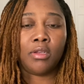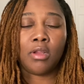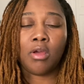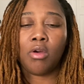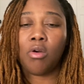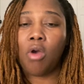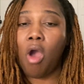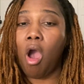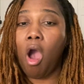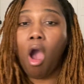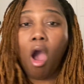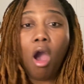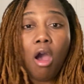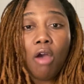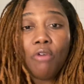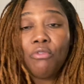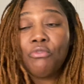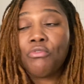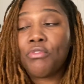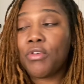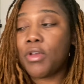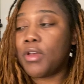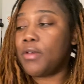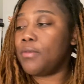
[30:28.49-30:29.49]
You know,
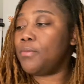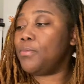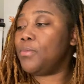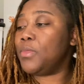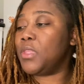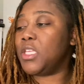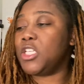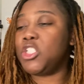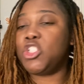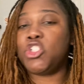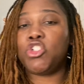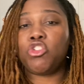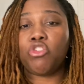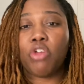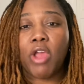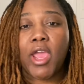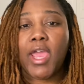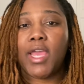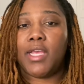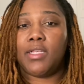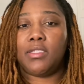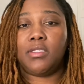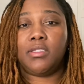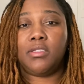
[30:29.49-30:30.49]
all from the
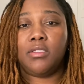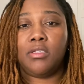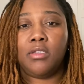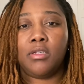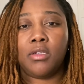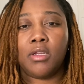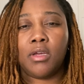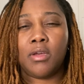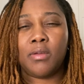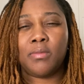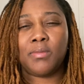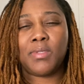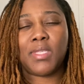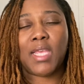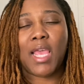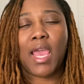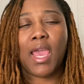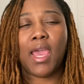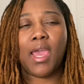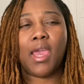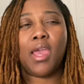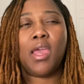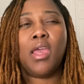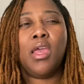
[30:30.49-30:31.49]
stress. You know what
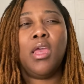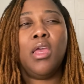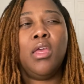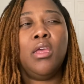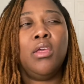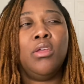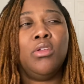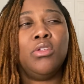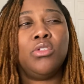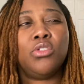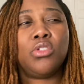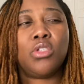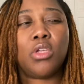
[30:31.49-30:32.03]
I'm saying?